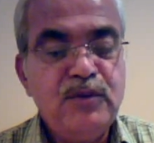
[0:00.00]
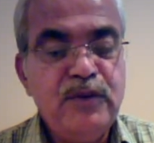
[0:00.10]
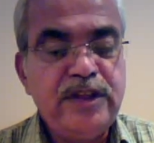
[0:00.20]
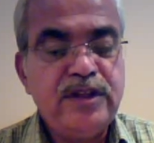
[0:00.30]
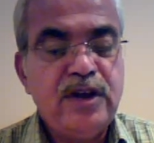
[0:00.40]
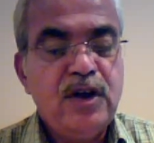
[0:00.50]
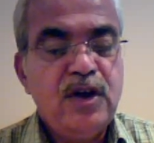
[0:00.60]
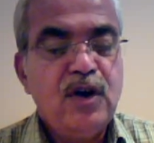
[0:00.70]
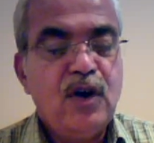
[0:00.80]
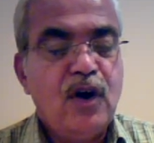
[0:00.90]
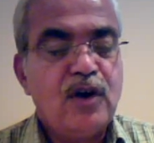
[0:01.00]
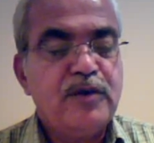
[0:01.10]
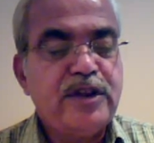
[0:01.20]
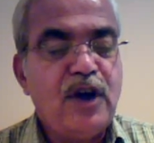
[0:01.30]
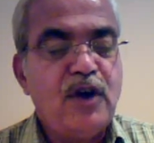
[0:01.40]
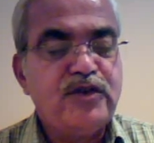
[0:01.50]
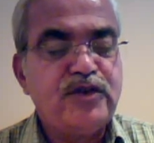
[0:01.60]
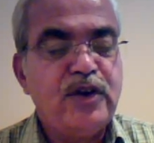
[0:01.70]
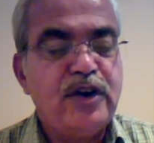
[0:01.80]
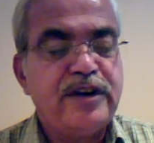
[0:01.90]
with or without
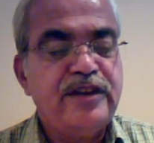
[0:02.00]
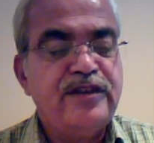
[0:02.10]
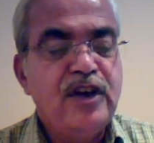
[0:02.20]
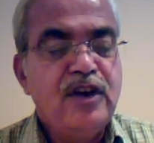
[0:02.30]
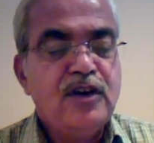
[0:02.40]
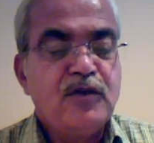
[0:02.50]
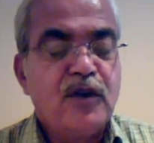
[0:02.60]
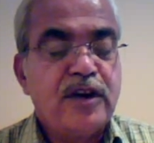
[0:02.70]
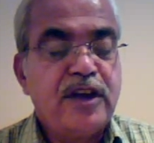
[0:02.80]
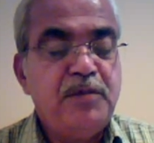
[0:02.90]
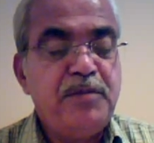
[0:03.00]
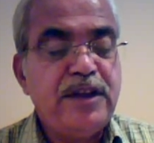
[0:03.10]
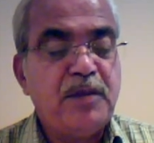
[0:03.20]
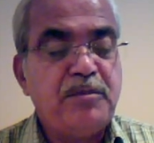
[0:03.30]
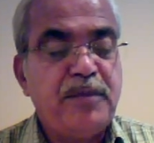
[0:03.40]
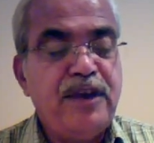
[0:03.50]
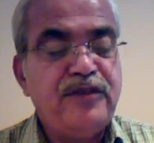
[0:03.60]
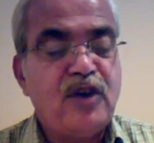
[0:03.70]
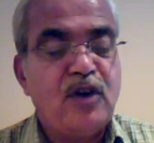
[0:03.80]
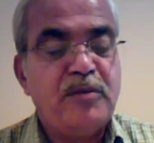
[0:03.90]
sureties for keeping the
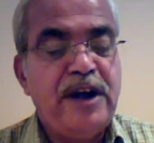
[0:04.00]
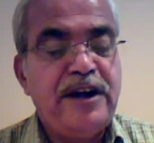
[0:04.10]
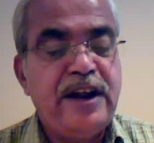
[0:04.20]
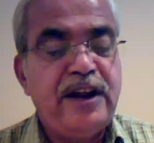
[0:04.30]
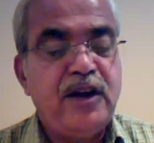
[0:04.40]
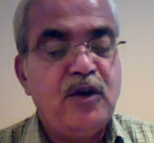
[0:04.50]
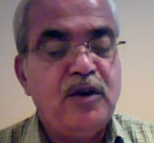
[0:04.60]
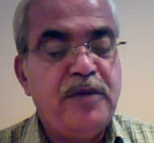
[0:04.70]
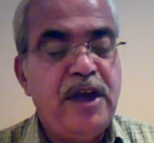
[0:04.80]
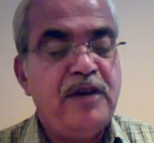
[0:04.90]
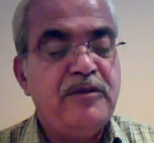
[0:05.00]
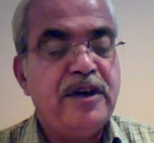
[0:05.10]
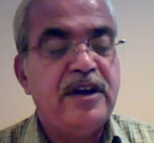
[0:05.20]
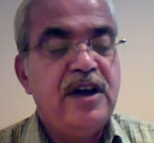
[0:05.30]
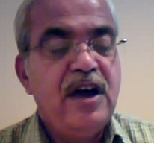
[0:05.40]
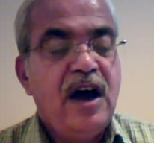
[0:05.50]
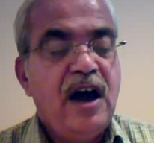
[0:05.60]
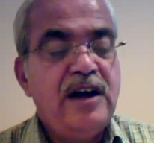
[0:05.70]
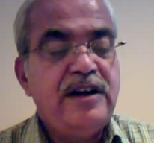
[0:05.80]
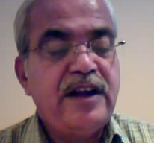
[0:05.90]
peace or maintaining good behavior
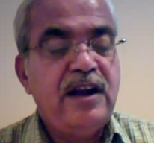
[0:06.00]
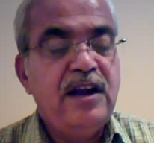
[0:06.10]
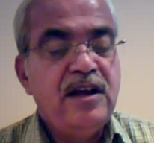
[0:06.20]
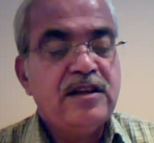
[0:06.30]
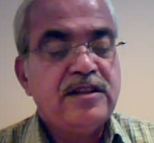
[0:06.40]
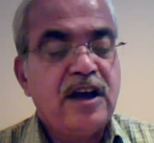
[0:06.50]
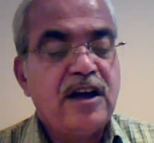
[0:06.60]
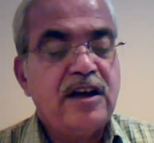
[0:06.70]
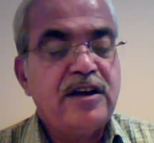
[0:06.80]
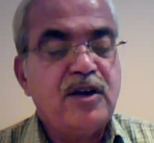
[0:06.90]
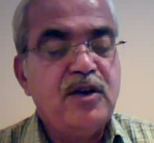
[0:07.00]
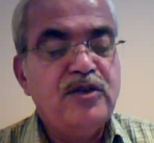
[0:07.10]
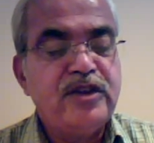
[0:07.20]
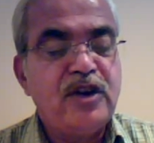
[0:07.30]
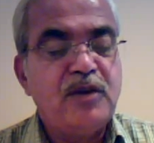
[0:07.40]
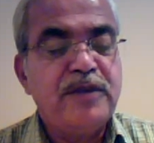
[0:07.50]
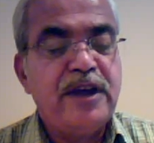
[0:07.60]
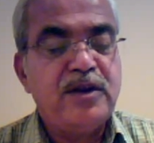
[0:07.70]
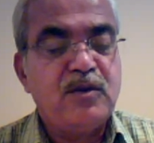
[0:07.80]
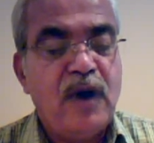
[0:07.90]
until the conclusion of the
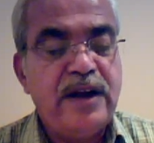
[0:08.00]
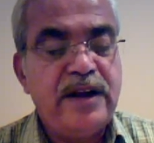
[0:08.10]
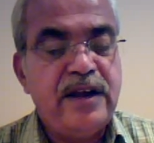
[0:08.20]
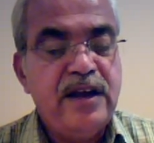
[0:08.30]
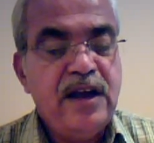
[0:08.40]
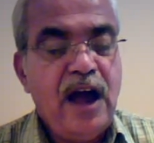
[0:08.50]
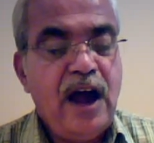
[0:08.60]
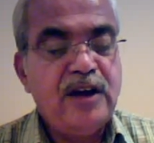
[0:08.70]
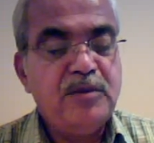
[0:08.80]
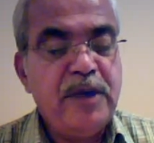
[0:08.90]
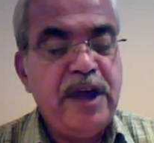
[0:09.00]
inquiry, and